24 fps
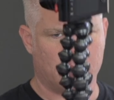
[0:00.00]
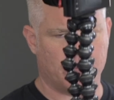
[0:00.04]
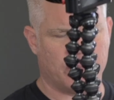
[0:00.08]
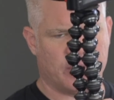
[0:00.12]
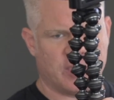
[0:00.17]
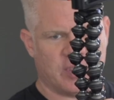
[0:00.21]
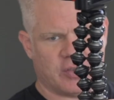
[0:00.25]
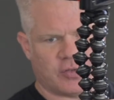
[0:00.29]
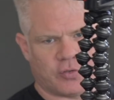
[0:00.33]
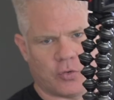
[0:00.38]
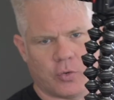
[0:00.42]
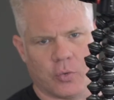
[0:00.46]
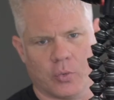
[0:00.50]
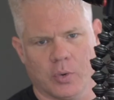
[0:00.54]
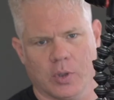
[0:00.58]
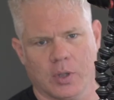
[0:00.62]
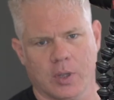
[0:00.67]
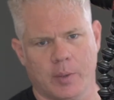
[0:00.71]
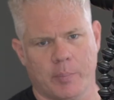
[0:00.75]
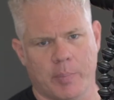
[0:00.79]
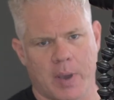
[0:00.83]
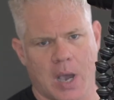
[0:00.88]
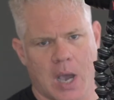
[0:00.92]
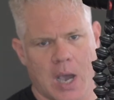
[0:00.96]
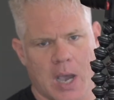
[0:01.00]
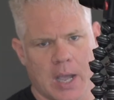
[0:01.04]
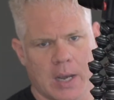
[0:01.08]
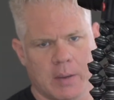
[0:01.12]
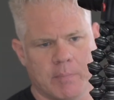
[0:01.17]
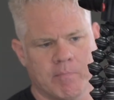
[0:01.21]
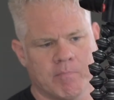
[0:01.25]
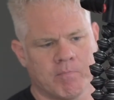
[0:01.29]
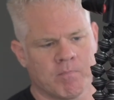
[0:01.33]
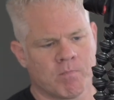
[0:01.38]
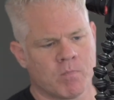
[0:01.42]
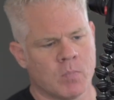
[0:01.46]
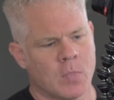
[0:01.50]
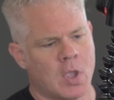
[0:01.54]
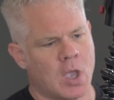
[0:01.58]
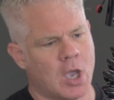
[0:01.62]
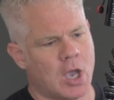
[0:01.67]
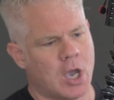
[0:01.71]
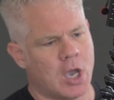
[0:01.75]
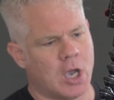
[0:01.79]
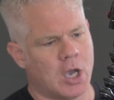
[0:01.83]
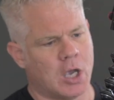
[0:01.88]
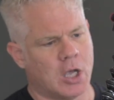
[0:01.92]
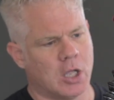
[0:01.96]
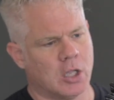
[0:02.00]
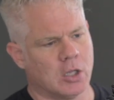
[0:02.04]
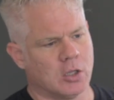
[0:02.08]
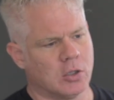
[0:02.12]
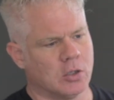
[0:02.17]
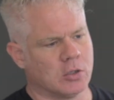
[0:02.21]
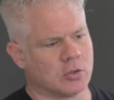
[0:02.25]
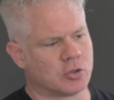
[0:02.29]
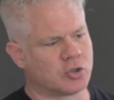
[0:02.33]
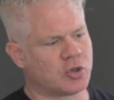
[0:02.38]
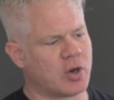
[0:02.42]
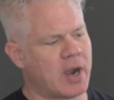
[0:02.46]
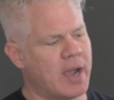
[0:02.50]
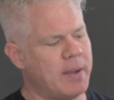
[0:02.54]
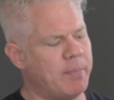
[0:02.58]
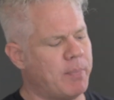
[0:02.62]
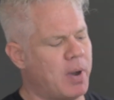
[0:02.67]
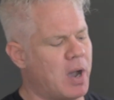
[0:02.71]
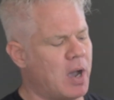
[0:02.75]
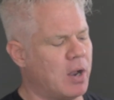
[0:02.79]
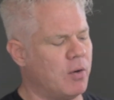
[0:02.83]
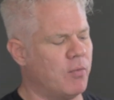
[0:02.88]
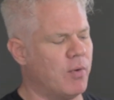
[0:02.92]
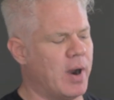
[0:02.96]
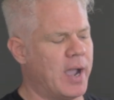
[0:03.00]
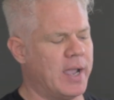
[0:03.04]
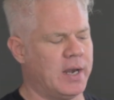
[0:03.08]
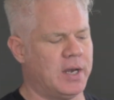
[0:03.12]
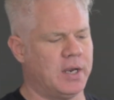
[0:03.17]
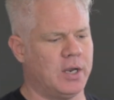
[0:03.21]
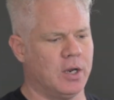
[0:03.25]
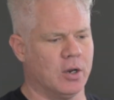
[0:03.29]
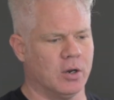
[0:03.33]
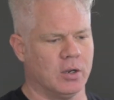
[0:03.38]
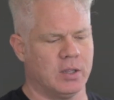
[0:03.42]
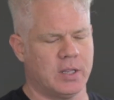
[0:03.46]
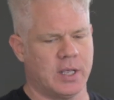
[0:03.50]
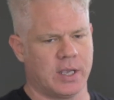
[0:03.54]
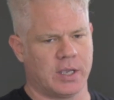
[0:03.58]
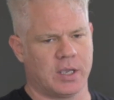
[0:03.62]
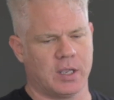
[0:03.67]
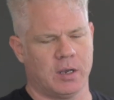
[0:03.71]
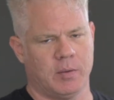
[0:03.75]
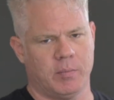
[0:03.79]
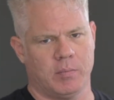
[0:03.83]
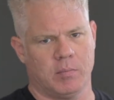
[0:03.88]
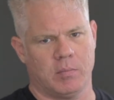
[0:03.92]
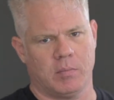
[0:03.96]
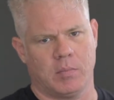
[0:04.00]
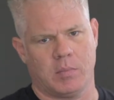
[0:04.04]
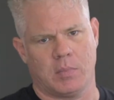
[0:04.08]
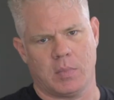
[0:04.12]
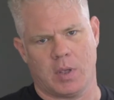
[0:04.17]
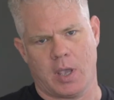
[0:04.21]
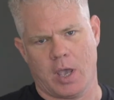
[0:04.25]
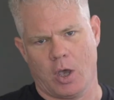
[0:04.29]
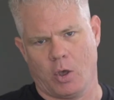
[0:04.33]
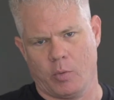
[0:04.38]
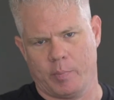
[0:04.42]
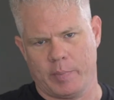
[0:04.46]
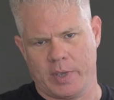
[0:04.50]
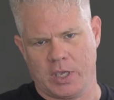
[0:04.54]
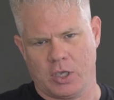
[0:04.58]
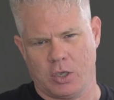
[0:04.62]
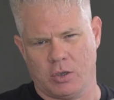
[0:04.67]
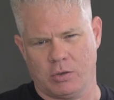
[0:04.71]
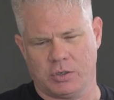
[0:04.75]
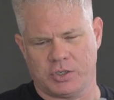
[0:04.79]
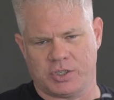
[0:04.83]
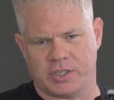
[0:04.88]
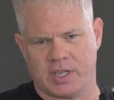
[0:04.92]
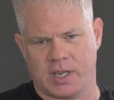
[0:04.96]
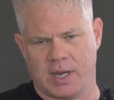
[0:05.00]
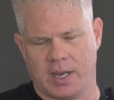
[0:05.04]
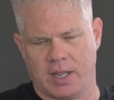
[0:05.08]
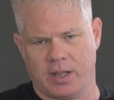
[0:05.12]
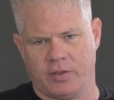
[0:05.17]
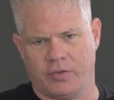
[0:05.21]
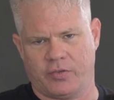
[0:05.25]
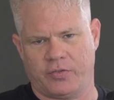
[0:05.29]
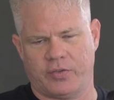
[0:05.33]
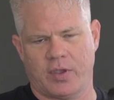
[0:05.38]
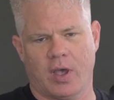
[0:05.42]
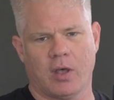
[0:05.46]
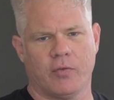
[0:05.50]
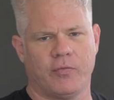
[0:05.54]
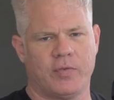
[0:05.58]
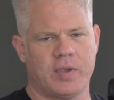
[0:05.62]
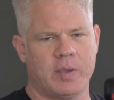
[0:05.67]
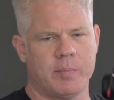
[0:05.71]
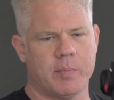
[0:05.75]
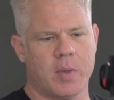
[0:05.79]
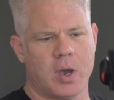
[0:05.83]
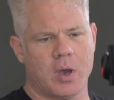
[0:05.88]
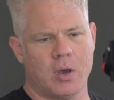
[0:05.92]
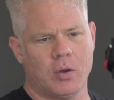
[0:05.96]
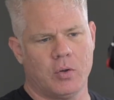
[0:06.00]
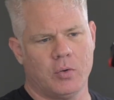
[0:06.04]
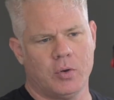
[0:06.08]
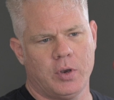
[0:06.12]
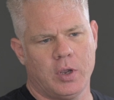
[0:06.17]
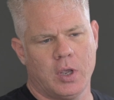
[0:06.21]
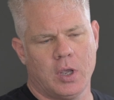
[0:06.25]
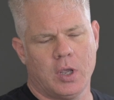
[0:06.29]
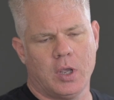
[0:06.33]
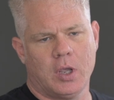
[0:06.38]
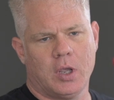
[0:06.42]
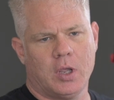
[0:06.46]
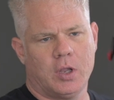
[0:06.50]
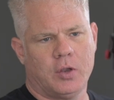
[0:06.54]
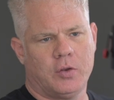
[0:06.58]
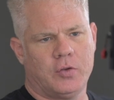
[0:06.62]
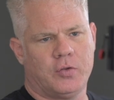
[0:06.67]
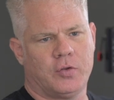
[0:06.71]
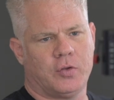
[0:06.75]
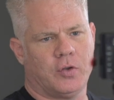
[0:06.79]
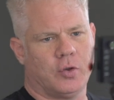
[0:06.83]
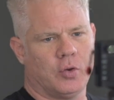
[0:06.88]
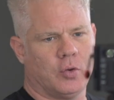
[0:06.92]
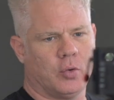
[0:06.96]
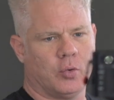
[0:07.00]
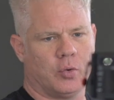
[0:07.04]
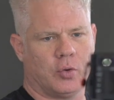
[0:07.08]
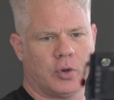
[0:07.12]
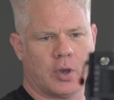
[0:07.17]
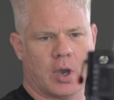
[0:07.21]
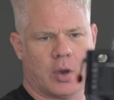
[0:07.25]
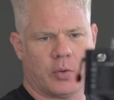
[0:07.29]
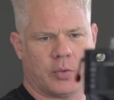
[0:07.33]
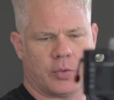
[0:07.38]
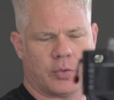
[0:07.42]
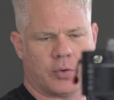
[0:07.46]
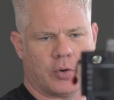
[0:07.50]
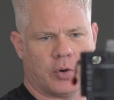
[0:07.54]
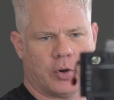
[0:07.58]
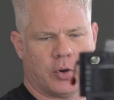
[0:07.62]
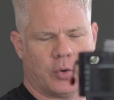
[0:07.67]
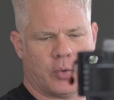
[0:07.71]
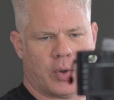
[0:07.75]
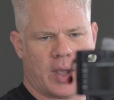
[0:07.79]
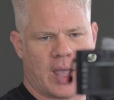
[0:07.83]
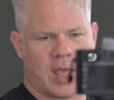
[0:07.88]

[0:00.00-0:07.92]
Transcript: this GorillaPod little tripod right here that can help me use it in selfie mode to go through